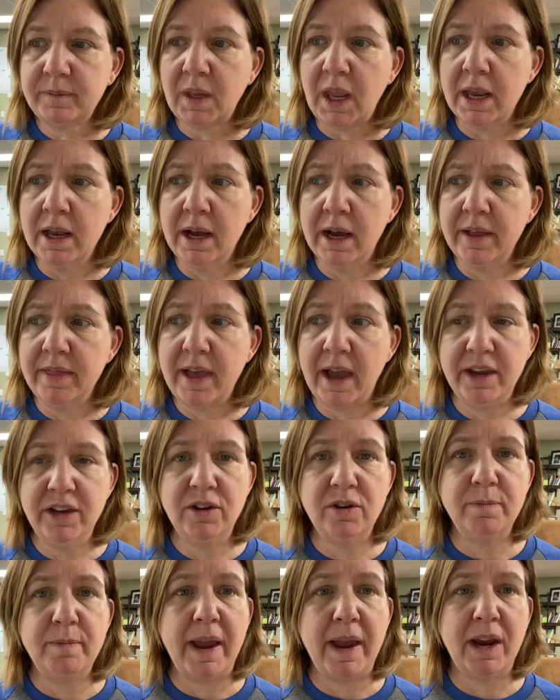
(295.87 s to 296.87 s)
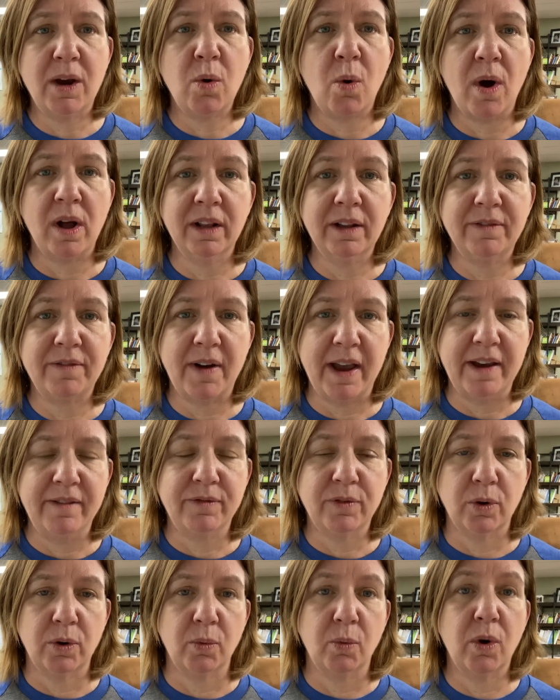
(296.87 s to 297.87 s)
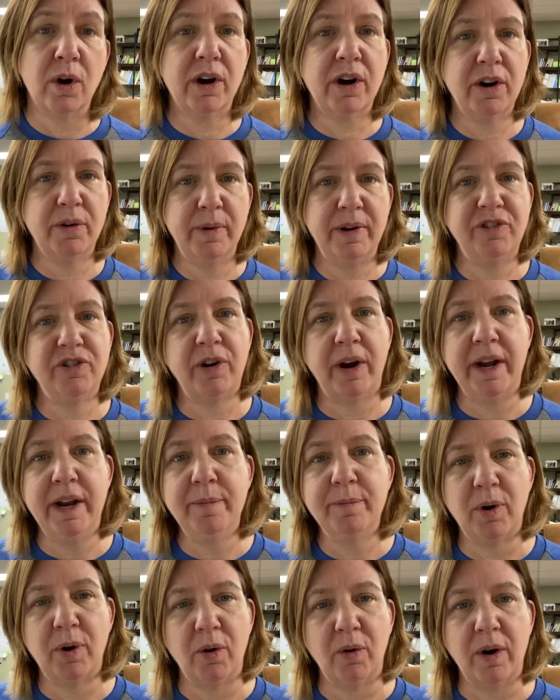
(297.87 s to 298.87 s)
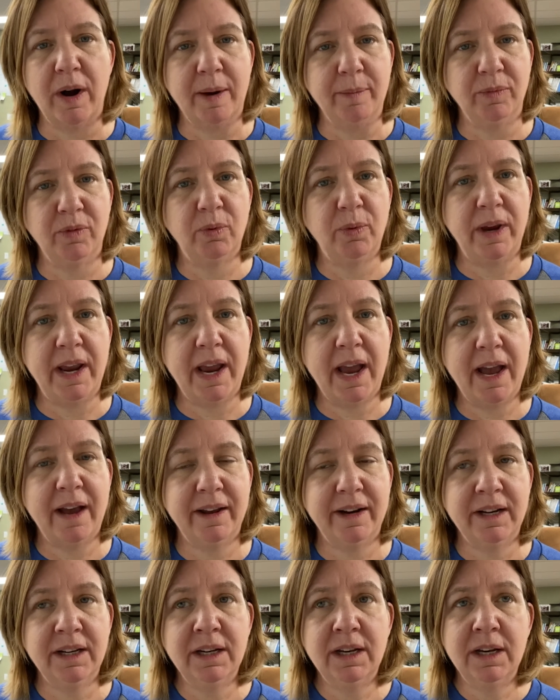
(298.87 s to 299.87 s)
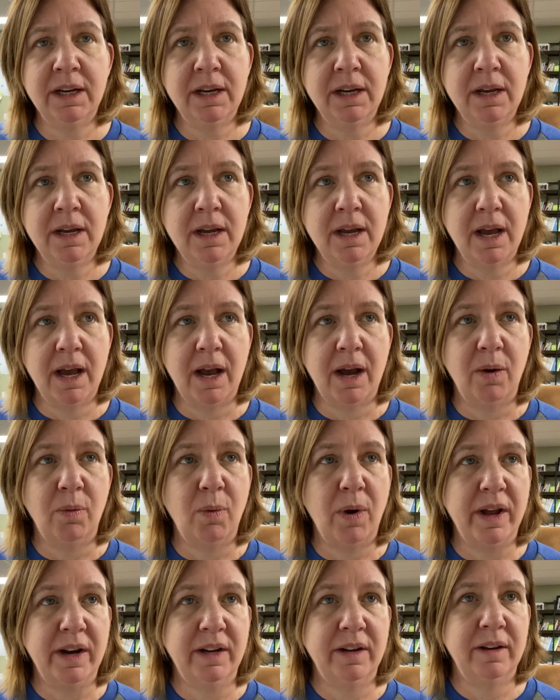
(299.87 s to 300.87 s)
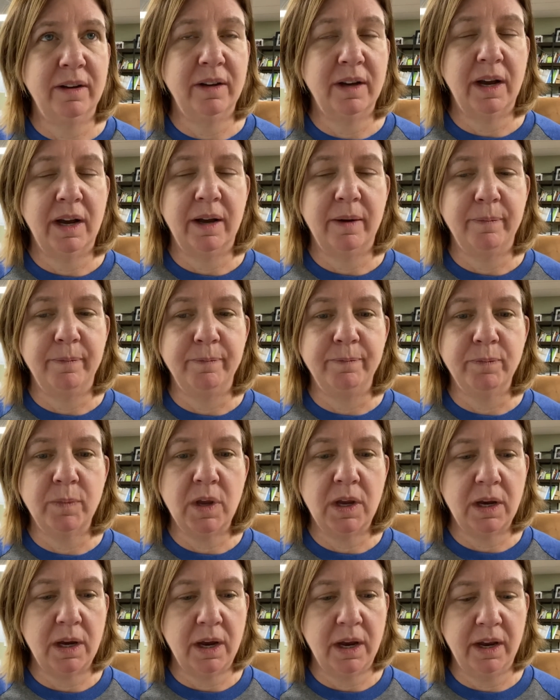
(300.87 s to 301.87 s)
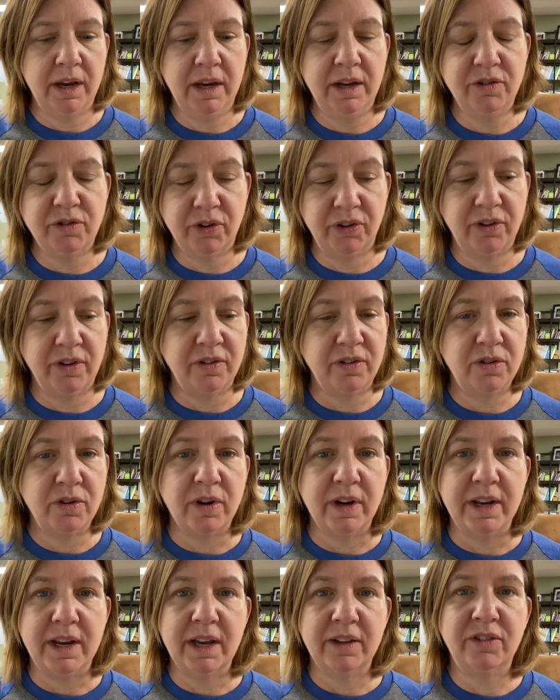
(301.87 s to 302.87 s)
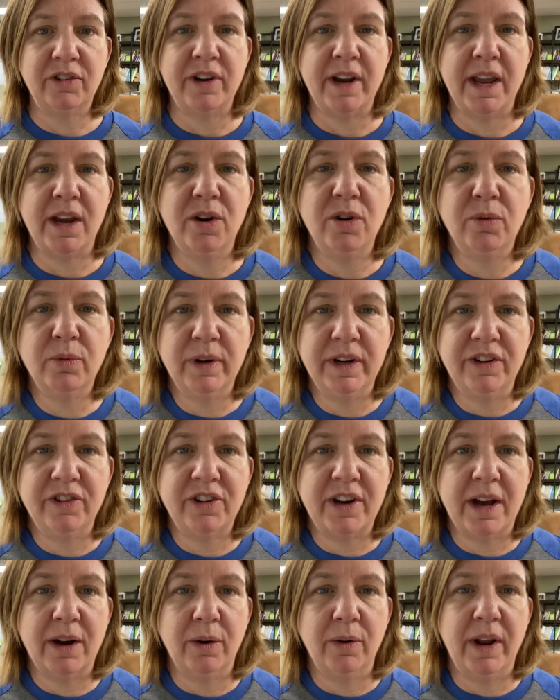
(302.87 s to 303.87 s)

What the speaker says: that you may qualify for worker retraining programs. We had one interested student yesterday who reached out,